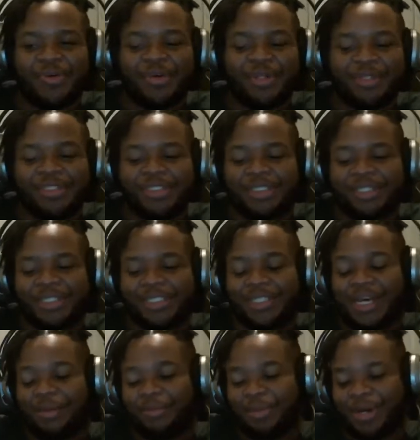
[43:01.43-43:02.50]
all this shit is
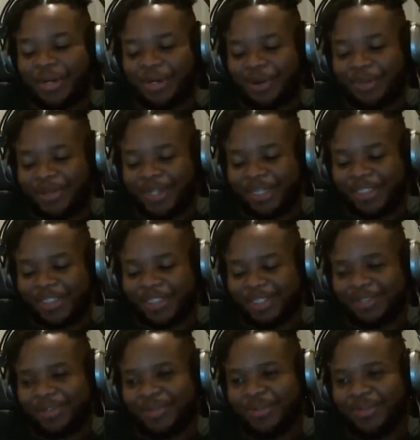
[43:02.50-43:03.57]
not a break, homie. That's
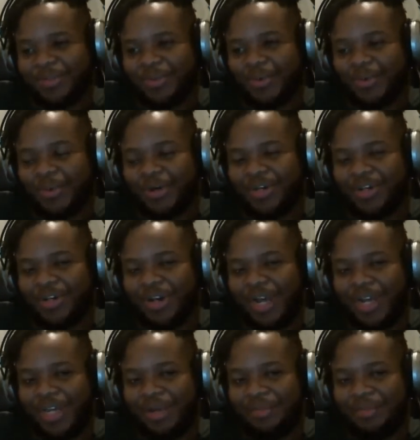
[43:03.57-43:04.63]
just work you're
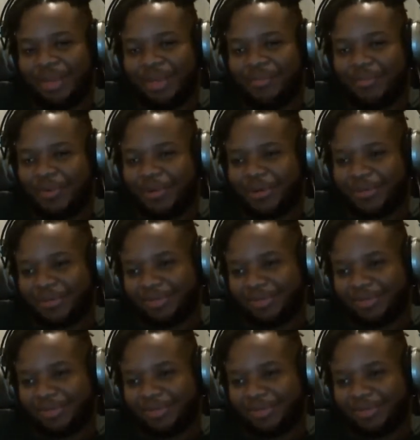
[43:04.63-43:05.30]
not getting paid for.